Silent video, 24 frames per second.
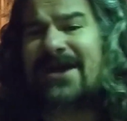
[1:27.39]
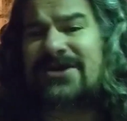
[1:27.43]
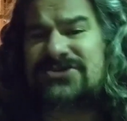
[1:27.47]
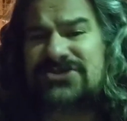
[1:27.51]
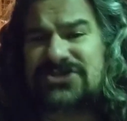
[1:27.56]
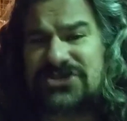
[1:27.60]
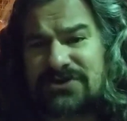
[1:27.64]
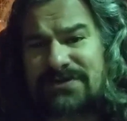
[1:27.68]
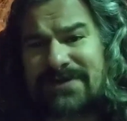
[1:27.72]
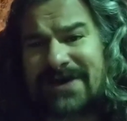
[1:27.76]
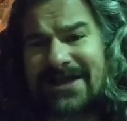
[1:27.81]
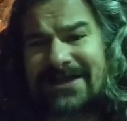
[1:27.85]

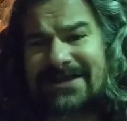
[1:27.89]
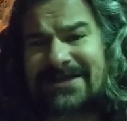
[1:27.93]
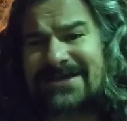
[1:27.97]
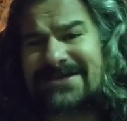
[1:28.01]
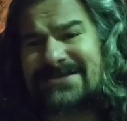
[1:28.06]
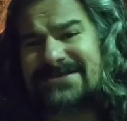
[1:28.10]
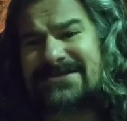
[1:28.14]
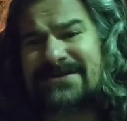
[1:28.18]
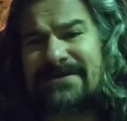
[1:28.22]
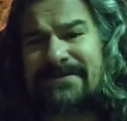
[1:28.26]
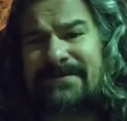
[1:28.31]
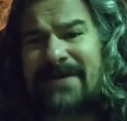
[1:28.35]

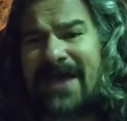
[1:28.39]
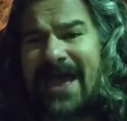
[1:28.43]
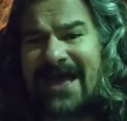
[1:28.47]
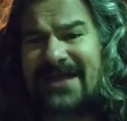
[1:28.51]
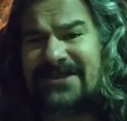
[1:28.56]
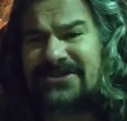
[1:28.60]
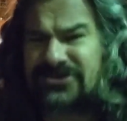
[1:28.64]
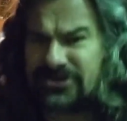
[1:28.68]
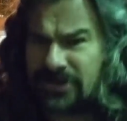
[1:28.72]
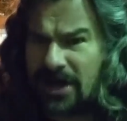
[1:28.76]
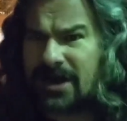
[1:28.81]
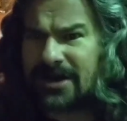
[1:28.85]
surrealism,
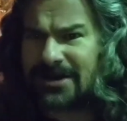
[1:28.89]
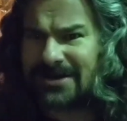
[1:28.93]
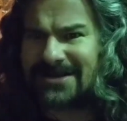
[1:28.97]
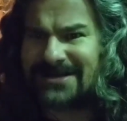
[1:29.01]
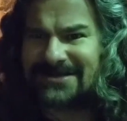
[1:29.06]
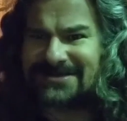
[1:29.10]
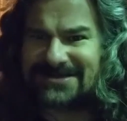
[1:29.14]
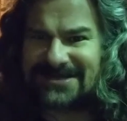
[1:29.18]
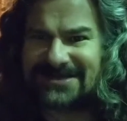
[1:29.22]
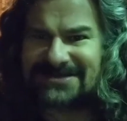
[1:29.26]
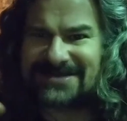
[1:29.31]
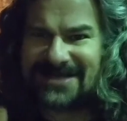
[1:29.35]
and
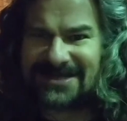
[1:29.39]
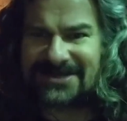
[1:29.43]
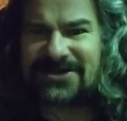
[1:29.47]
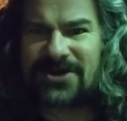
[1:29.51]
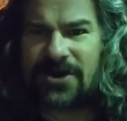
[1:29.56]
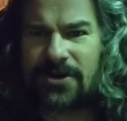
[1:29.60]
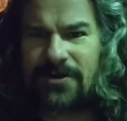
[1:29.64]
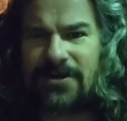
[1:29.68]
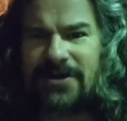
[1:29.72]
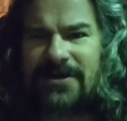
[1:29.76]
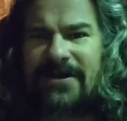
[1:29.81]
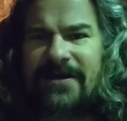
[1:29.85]
darkness that's at the
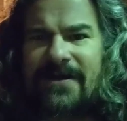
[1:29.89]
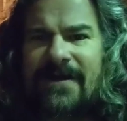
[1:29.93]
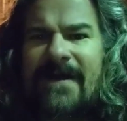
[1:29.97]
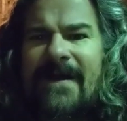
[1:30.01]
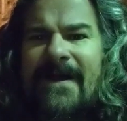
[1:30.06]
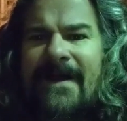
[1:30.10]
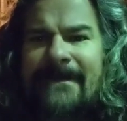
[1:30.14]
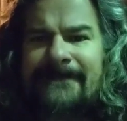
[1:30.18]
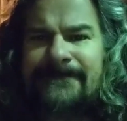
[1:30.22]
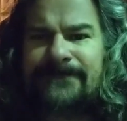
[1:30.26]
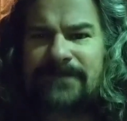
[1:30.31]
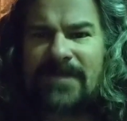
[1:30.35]
core
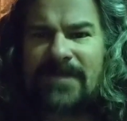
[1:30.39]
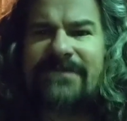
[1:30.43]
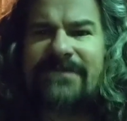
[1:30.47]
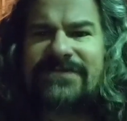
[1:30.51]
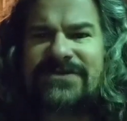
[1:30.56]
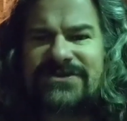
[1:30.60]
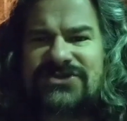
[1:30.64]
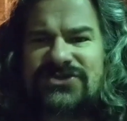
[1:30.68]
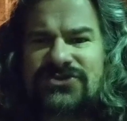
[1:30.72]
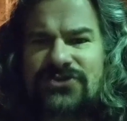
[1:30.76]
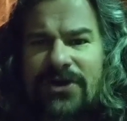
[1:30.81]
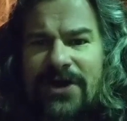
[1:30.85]
of
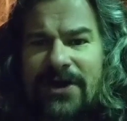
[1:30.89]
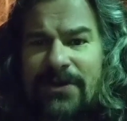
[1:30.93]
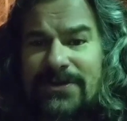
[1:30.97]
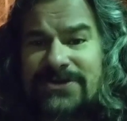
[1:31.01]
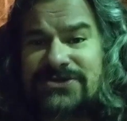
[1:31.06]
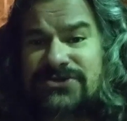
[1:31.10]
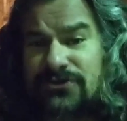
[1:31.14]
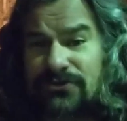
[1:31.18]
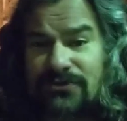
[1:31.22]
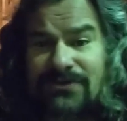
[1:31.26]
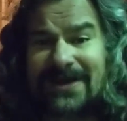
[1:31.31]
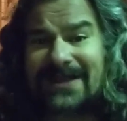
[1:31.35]
the story,
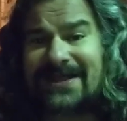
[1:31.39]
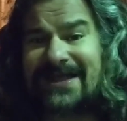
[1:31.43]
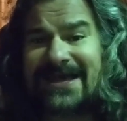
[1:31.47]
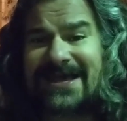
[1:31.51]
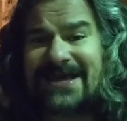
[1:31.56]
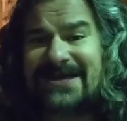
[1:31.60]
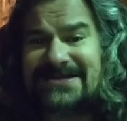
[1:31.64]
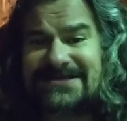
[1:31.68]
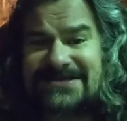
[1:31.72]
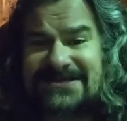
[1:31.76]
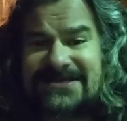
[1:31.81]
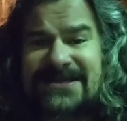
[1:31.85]
which
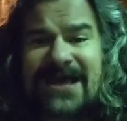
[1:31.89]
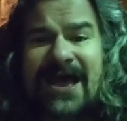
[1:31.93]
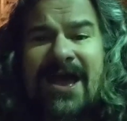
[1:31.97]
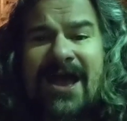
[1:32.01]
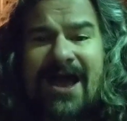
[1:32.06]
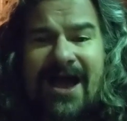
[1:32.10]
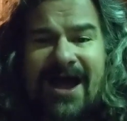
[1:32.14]
really is